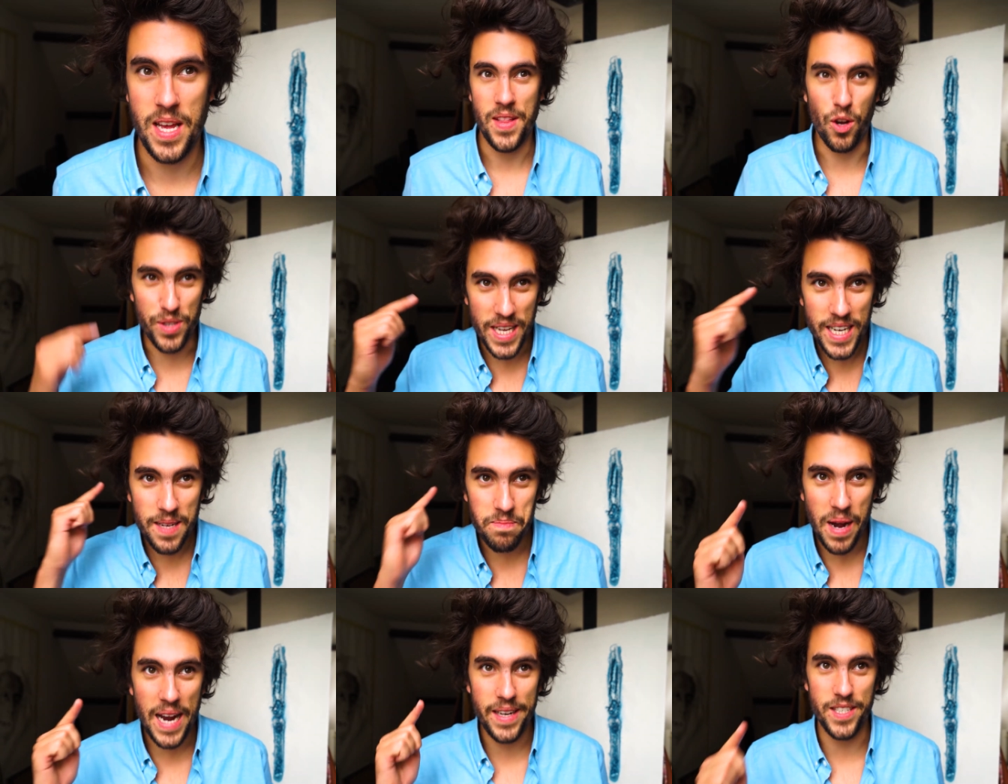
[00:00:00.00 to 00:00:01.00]
Now, take in
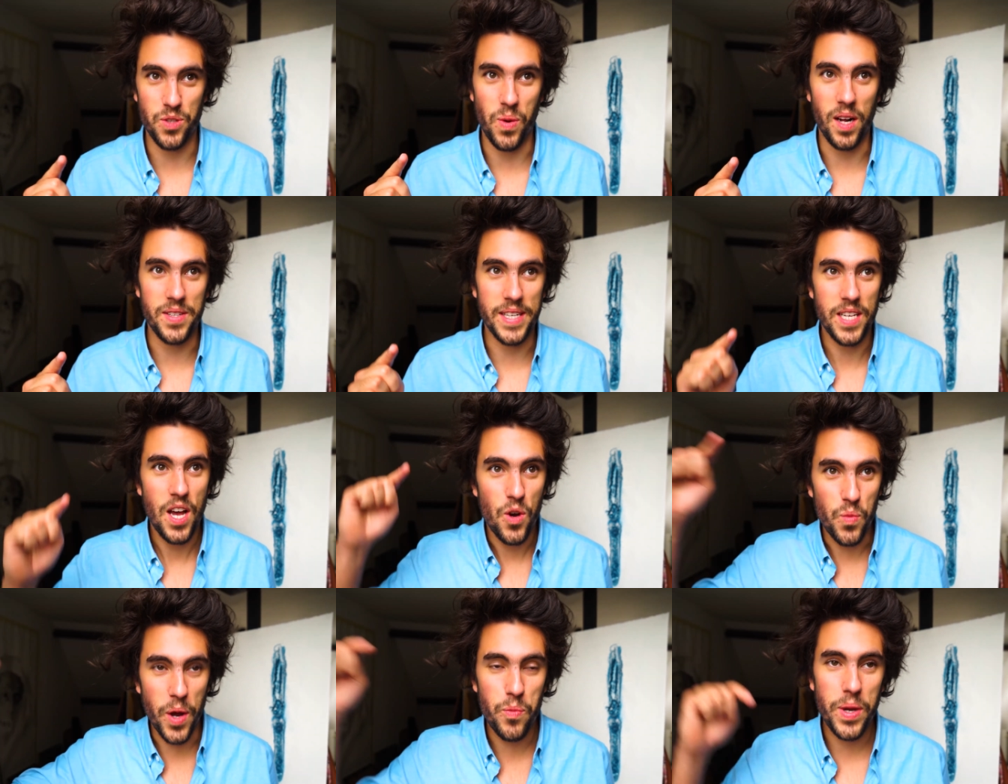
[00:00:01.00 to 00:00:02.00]
mind as well that
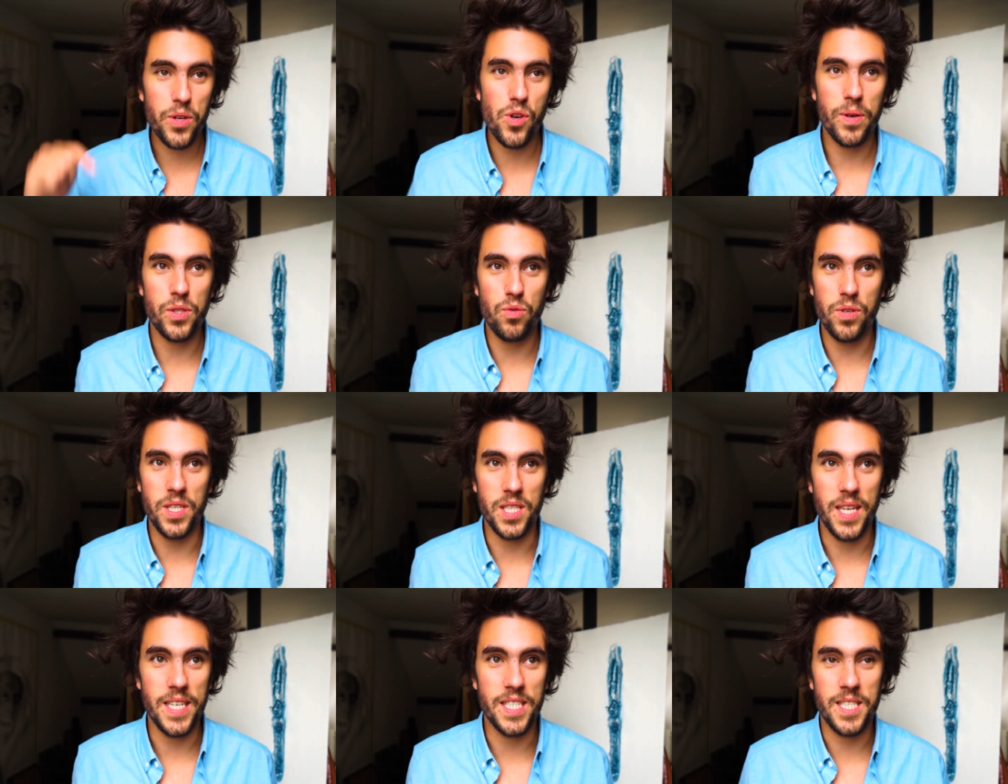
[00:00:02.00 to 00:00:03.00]
when we're going through this
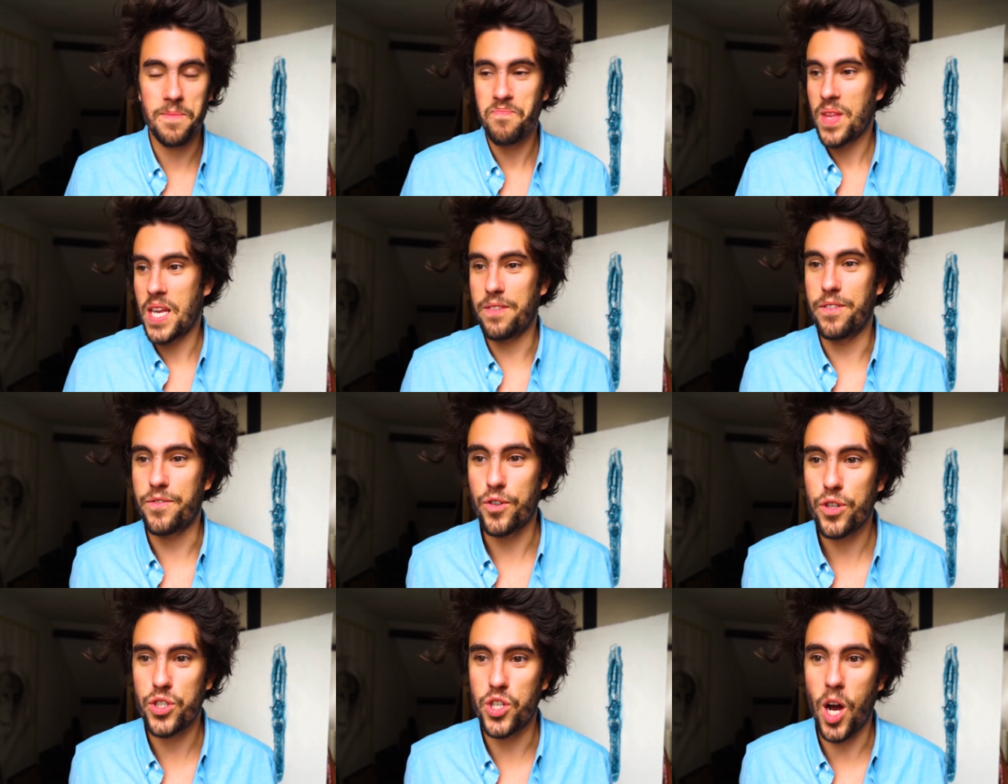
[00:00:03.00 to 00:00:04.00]
list, if the
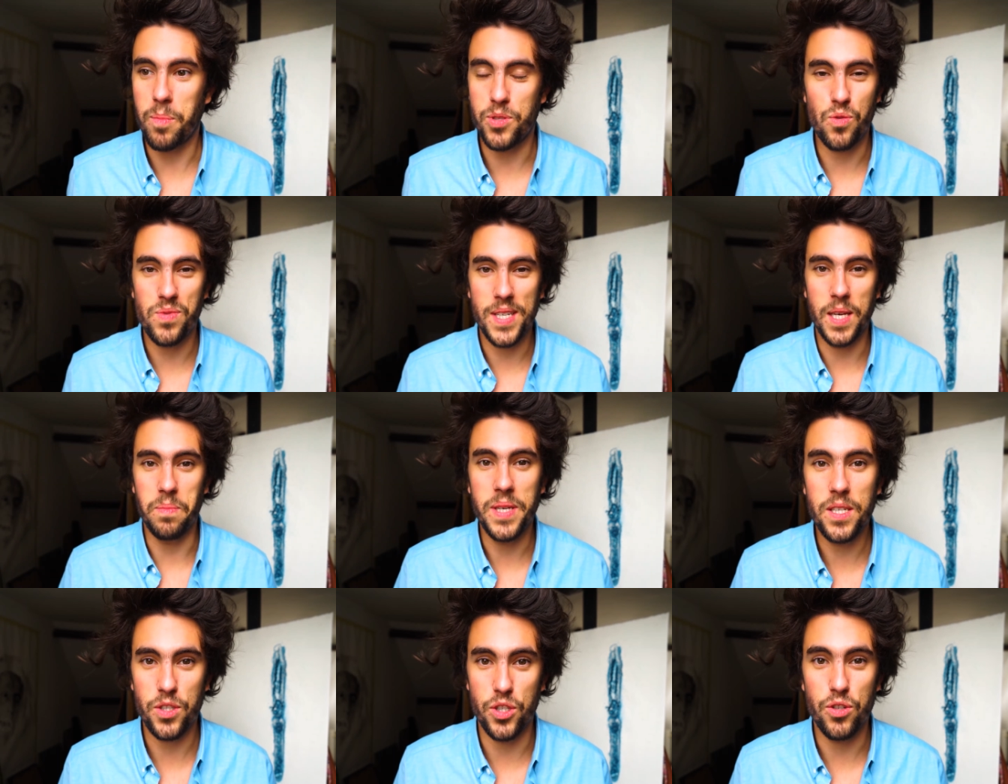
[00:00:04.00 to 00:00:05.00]
first jobs don't really appeal
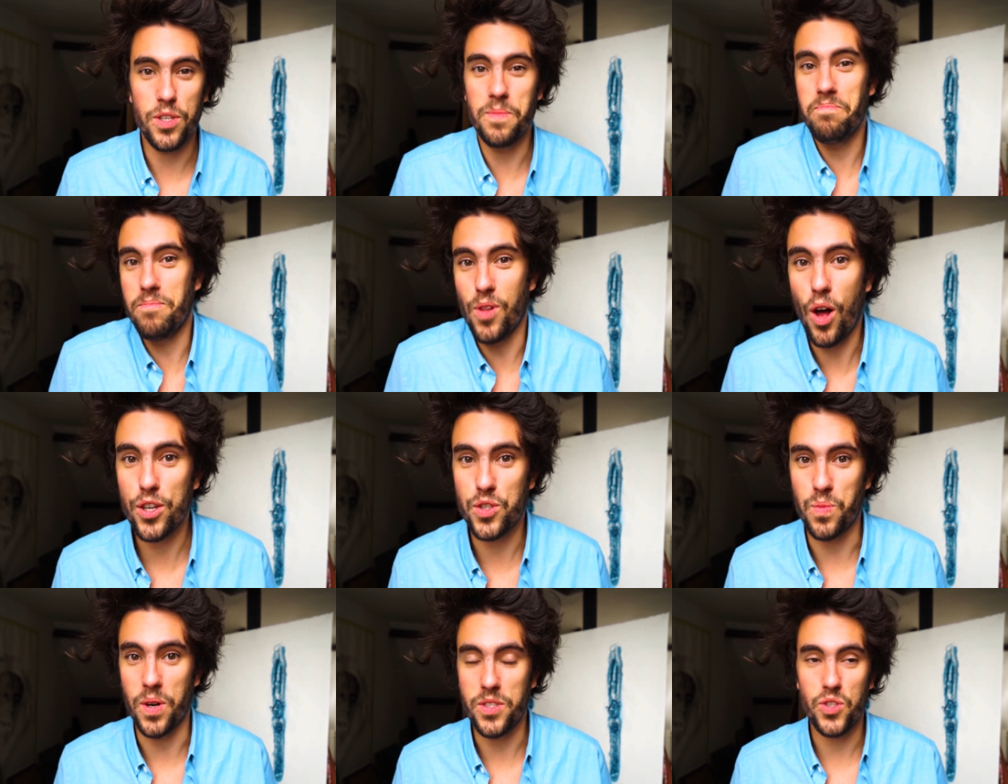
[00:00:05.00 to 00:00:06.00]
to you, the last
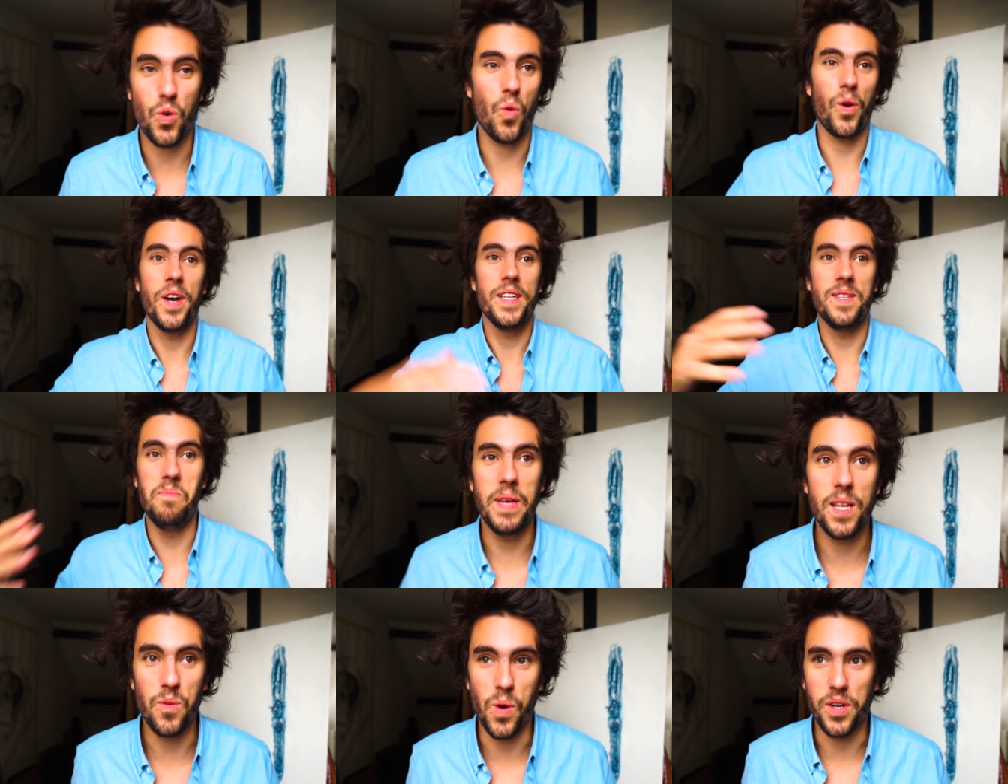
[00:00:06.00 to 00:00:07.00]
ones or the
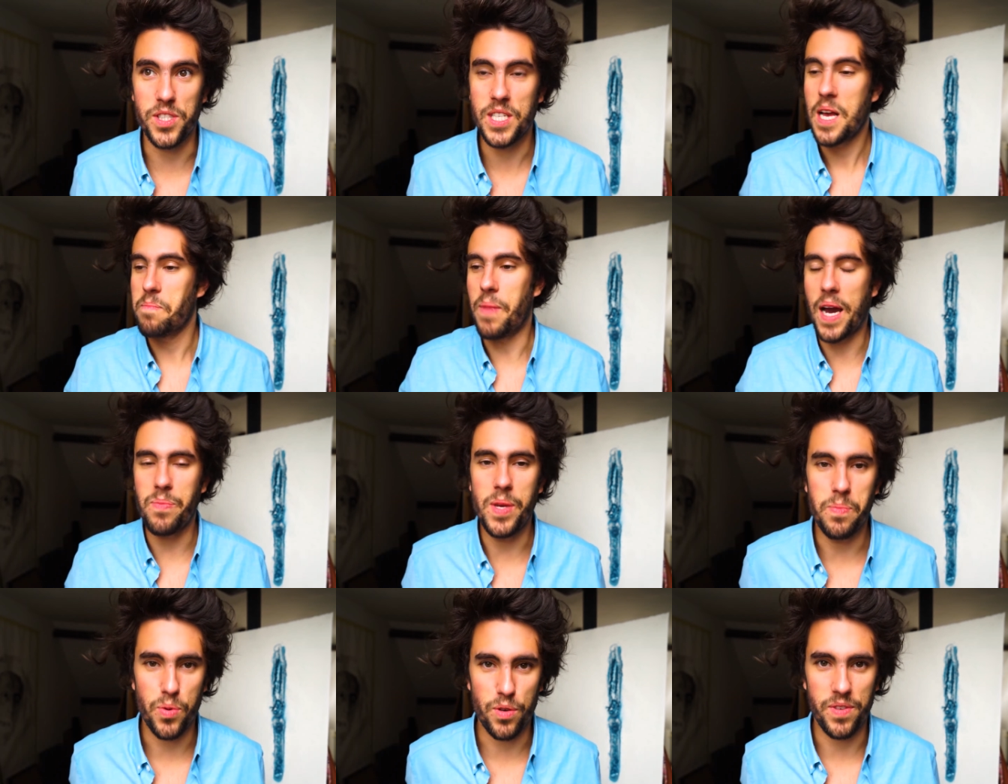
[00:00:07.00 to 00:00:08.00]
middle ones might be a
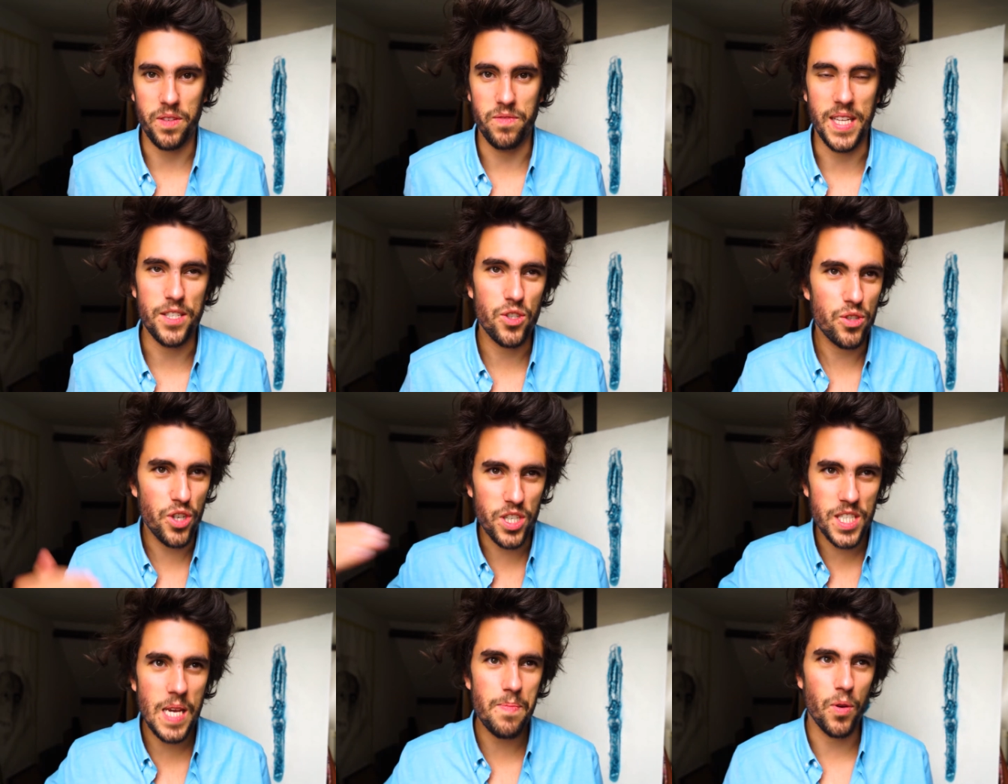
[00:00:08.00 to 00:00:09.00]
perfect fit. And so just
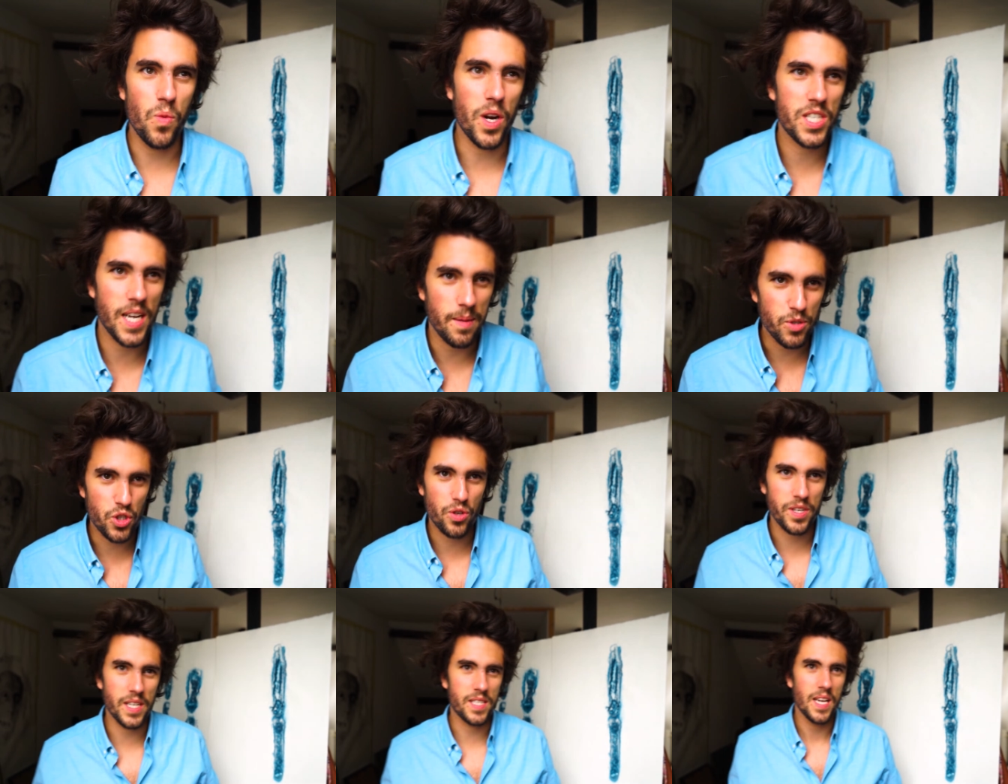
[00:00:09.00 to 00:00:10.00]
keep on watching. I'm sure
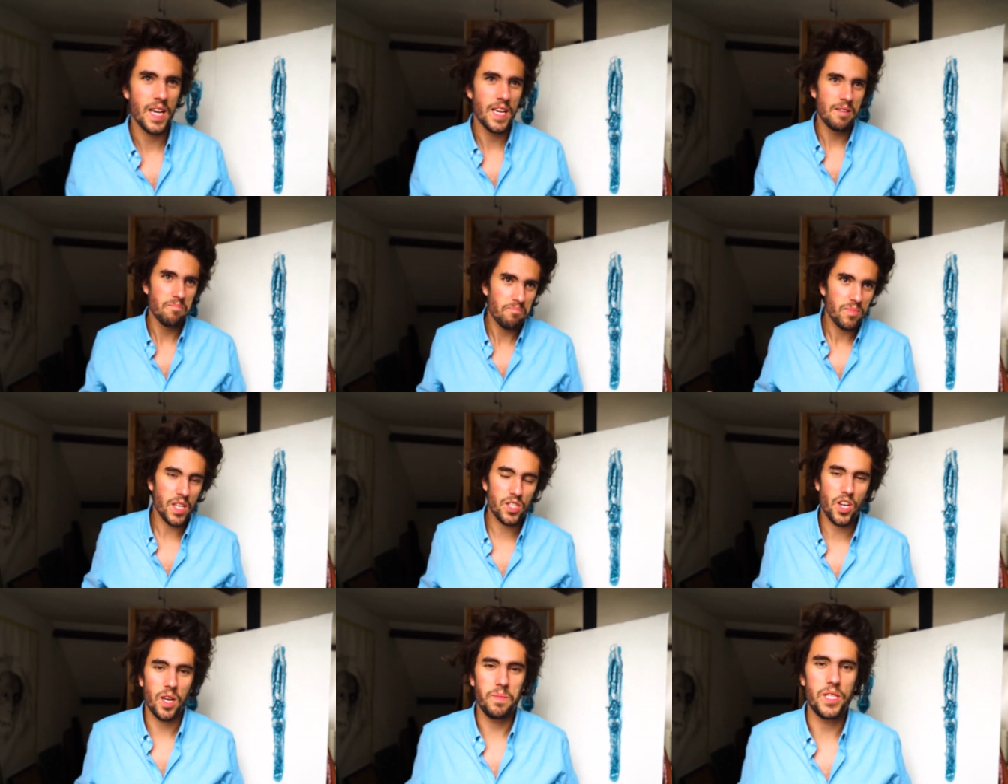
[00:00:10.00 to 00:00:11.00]
that there's
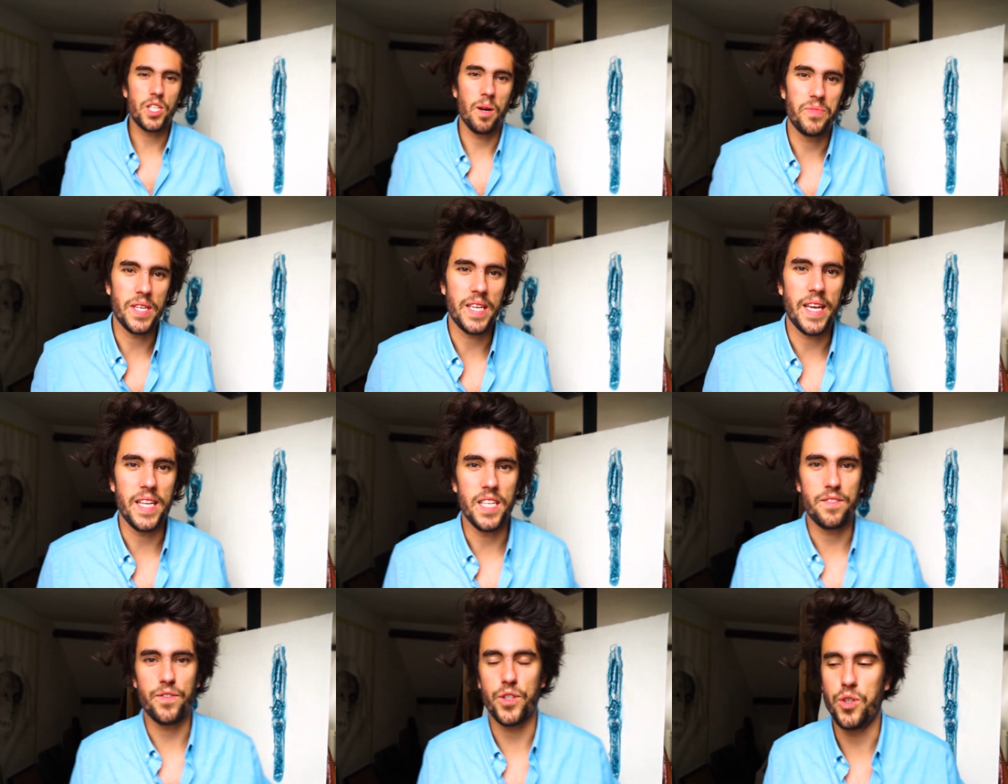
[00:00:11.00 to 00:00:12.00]
going to be something in it
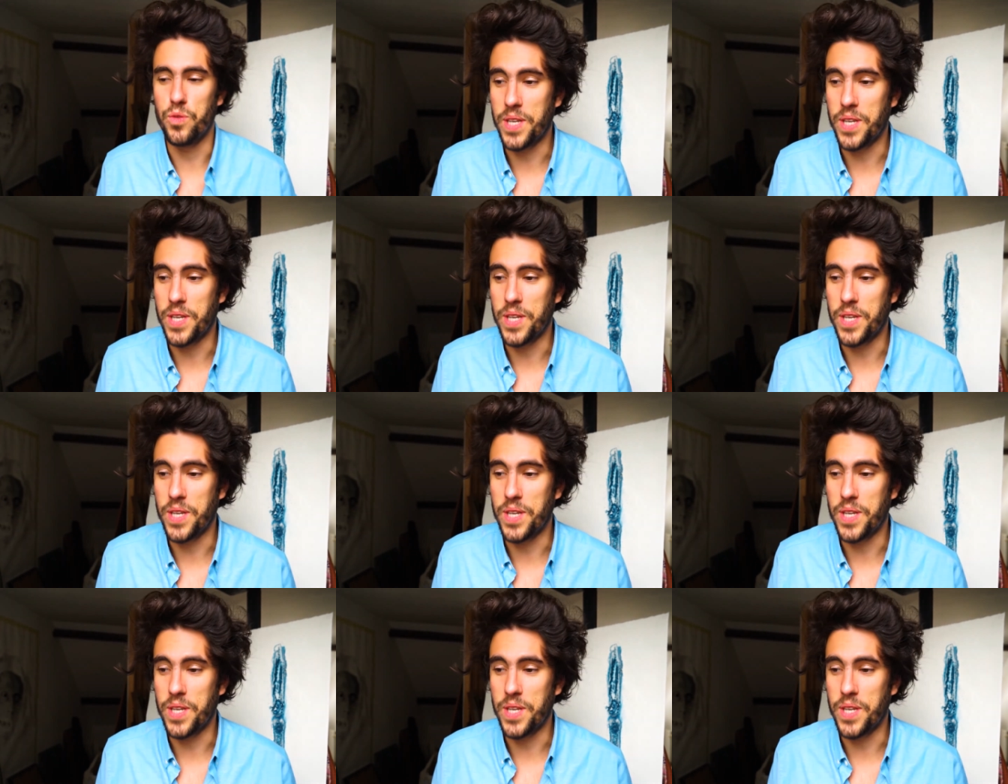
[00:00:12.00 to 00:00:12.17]
for you.